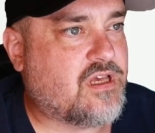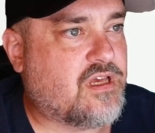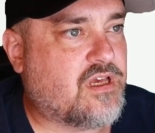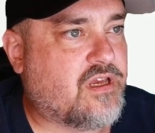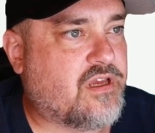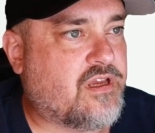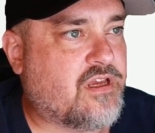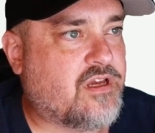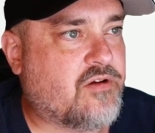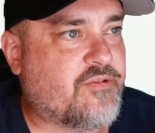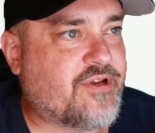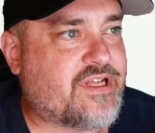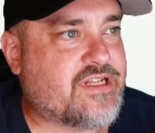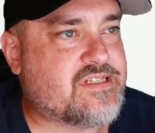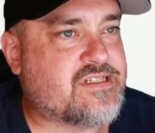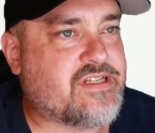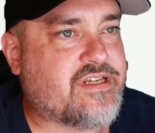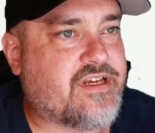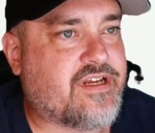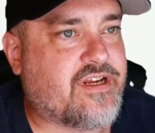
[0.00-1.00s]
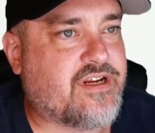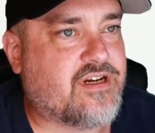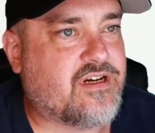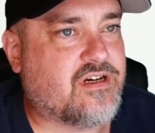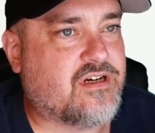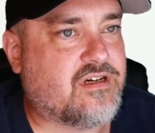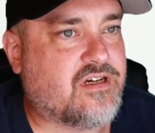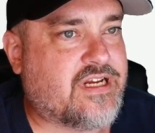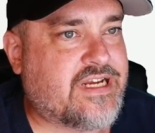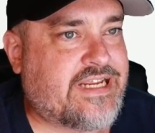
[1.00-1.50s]
And we can see
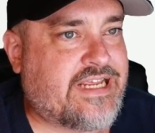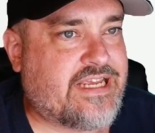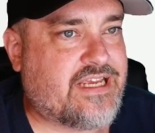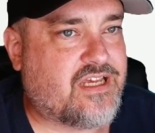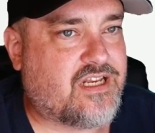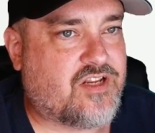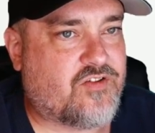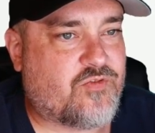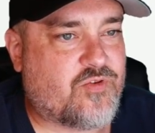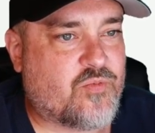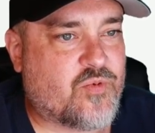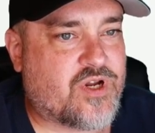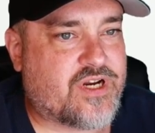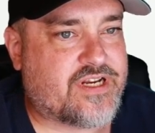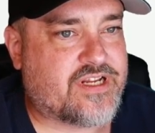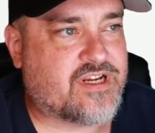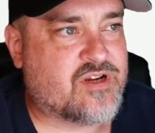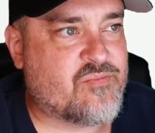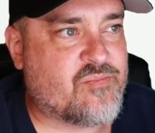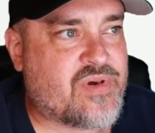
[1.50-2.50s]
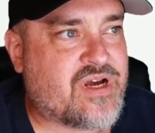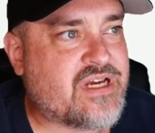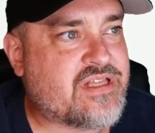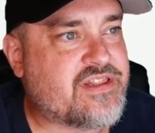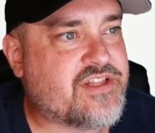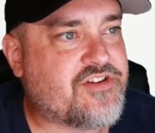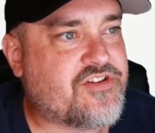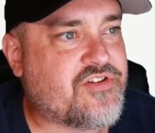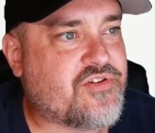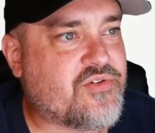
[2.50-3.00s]
here, again, if we wanted to combine
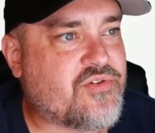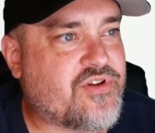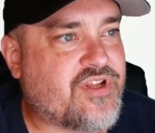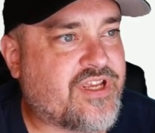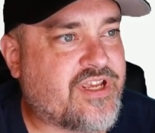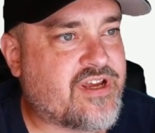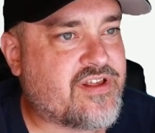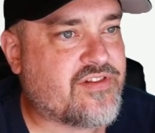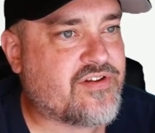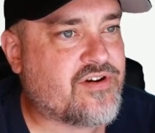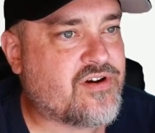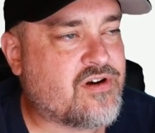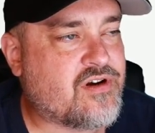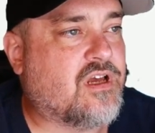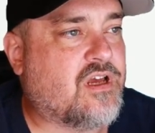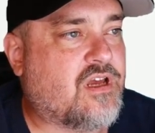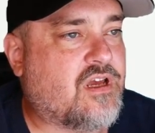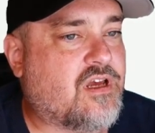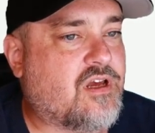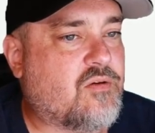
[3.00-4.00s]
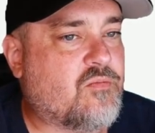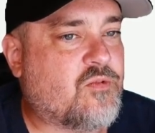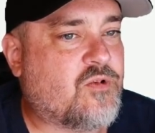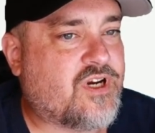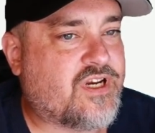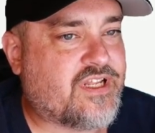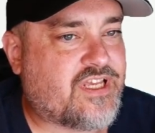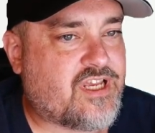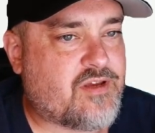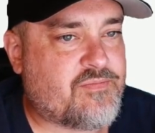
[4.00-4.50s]
the two together, we're going
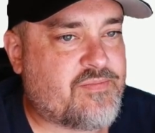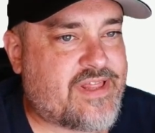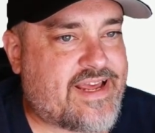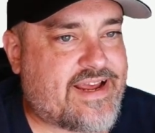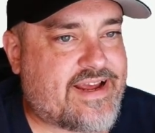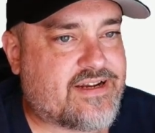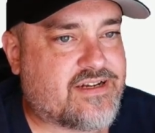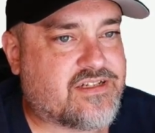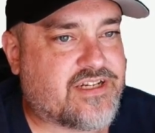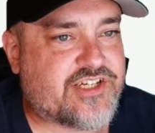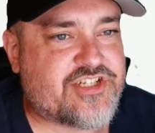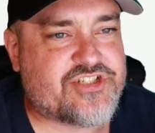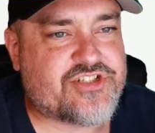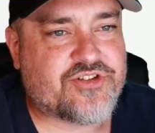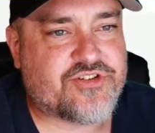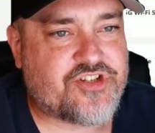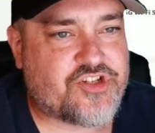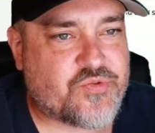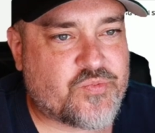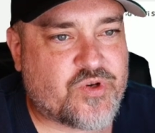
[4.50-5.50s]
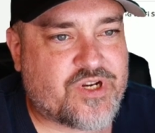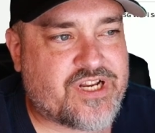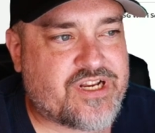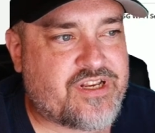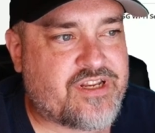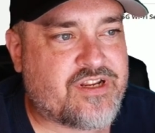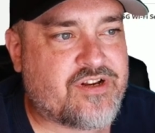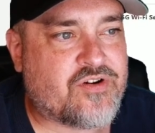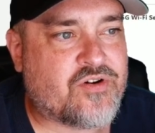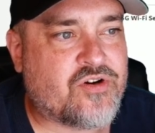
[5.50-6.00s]
to keep that. I showed you what it
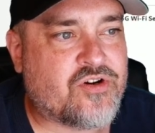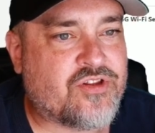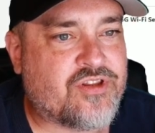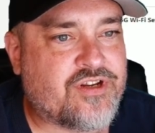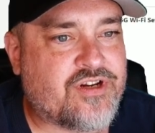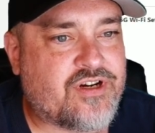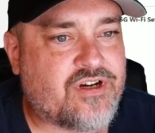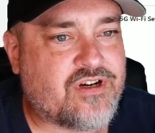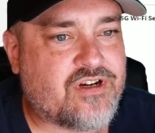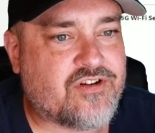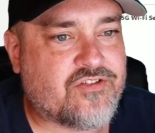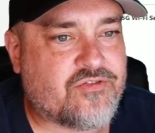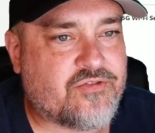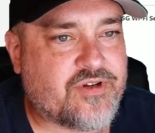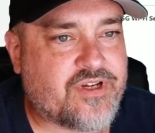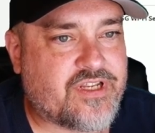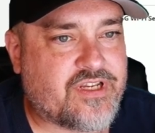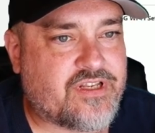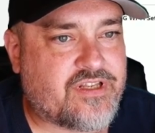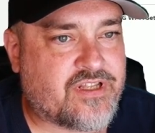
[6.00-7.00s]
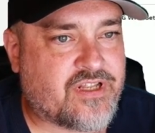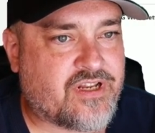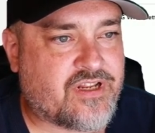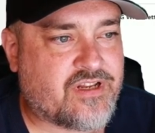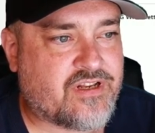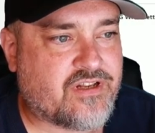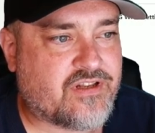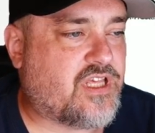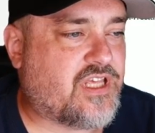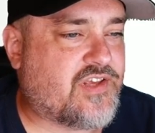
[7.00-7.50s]
did earlier if we
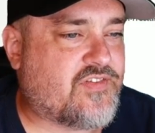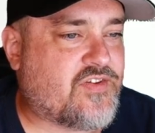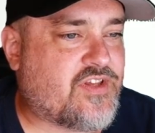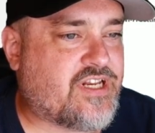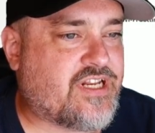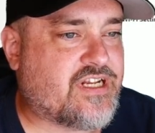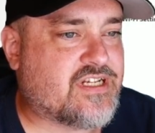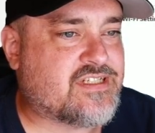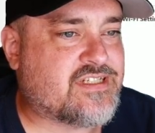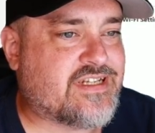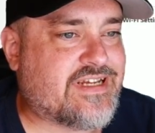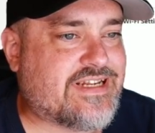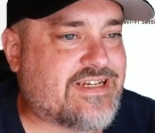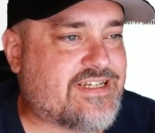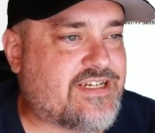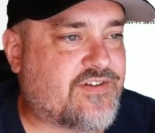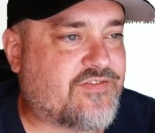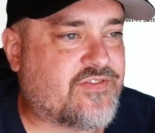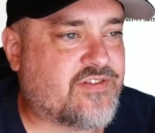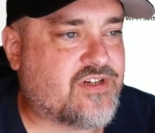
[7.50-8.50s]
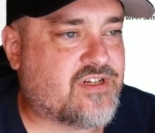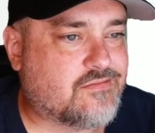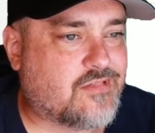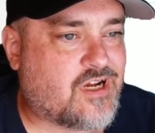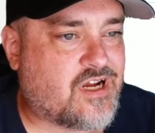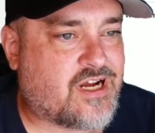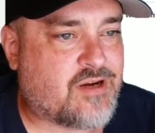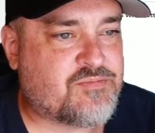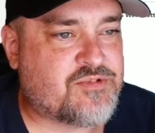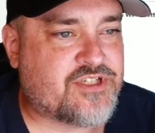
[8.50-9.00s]
didn't. If you need to set different
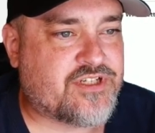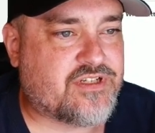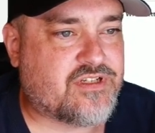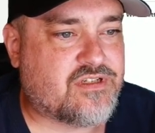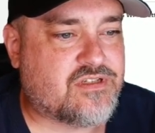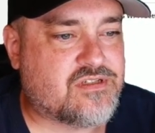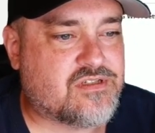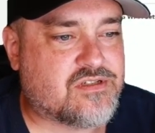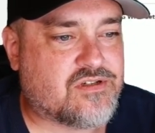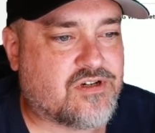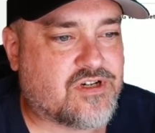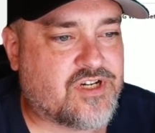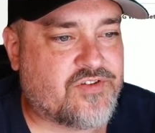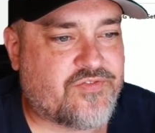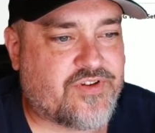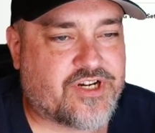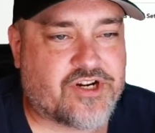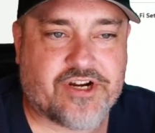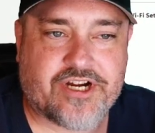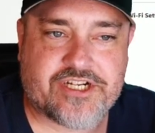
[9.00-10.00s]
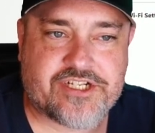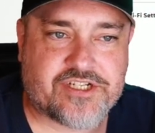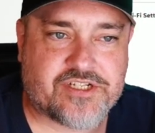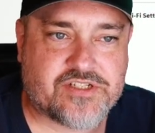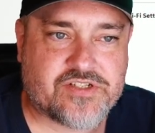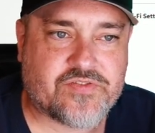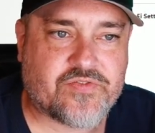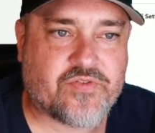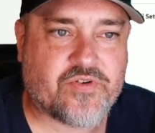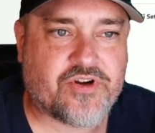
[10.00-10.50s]
options or configurations
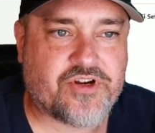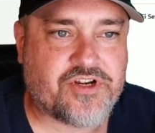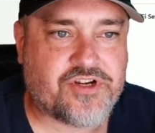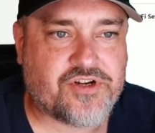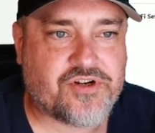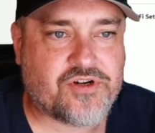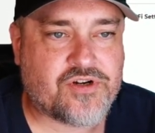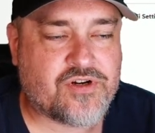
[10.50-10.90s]
for your